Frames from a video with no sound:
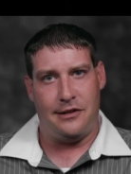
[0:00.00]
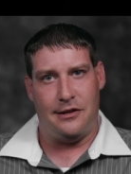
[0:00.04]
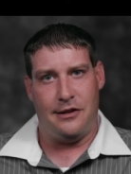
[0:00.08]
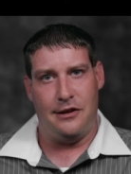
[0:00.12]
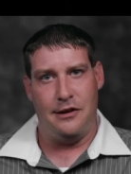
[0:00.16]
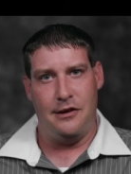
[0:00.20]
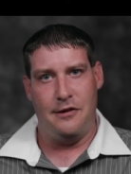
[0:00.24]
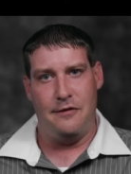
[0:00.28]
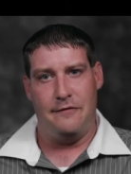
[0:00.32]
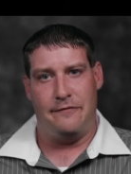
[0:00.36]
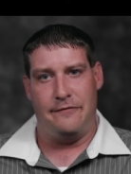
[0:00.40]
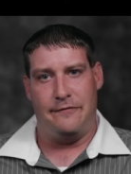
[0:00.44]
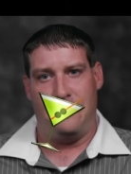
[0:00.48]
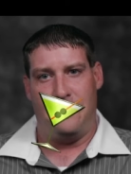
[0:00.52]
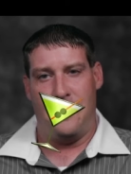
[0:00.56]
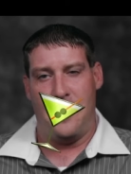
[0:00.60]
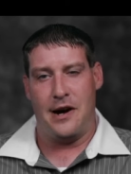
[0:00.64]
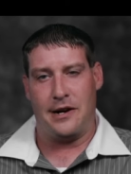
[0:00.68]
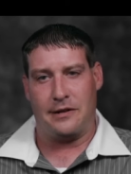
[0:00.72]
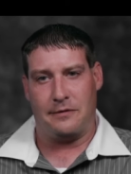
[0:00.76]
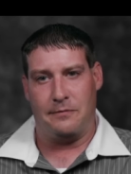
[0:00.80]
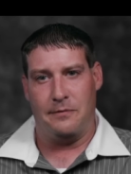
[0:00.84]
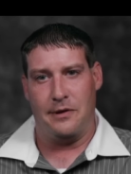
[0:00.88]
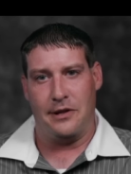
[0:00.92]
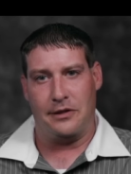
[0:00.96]
You
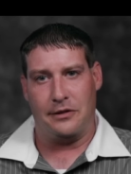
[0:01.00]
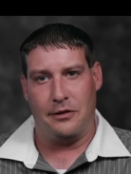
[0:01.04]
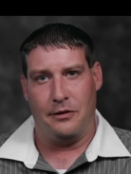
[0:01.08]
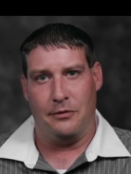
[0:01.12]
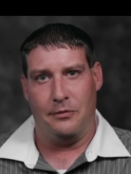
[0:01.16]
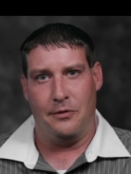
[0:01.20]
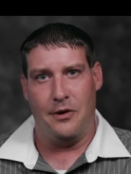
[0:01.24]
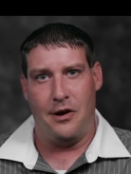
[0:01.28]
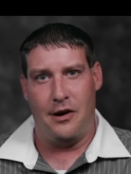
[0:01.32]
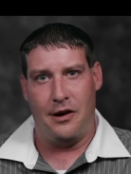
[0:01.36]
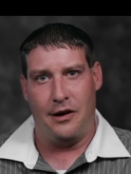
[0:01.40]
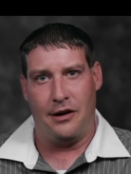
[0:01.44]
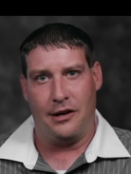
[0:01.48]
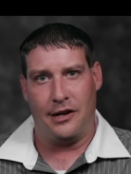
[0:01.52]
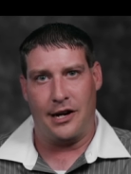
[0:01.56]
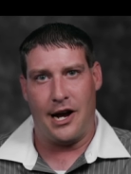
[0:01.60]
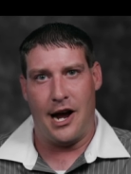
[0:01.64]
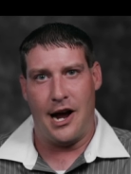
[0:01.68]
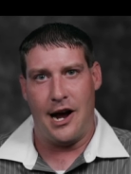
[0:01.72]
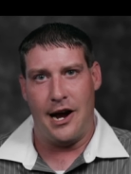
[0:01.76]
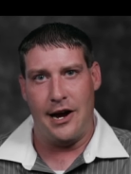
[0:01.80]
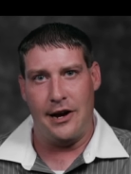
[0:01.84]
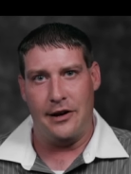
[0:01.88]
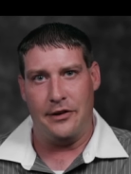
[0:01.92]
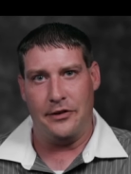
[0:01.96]
fucked with the wrong
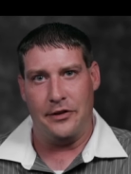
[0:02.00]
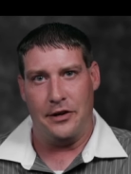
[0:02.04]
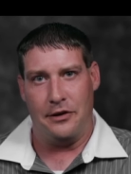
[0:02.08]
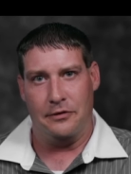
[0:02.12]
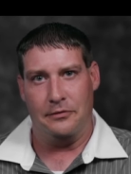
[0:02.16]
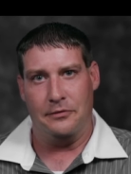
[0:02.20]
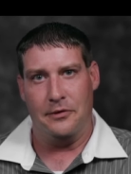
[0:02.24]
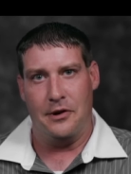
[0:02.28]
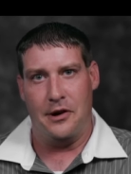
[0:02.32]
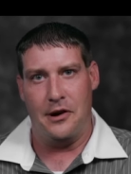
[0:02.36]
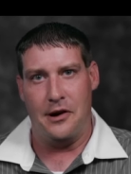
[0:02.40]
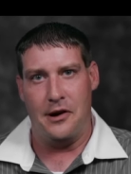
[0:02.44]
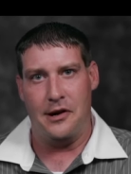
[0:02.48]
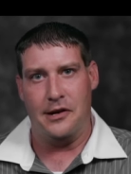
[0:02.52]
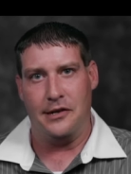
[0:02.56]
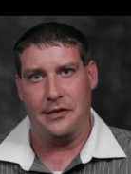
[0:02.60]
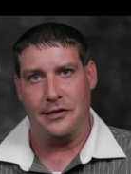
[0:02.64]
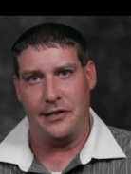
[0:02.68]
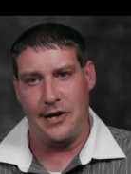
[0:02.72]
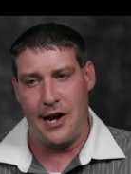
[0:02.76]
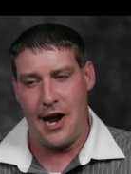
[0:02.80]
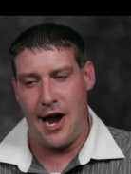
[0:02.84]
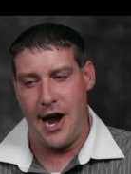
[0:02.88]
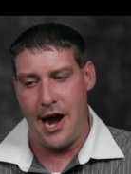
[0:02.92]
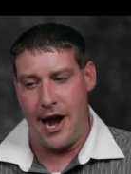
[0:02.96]
guy on the wrong
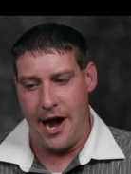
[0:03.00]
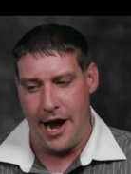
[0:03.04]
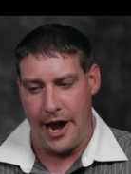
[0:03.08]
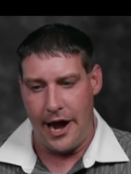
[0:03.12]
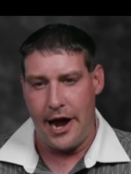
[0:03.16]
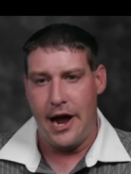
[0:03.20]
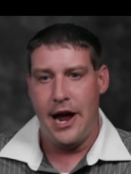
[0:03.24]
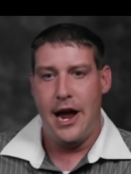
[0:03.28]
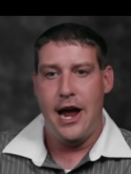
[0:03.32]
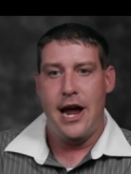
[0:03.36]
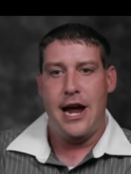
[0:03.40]
day,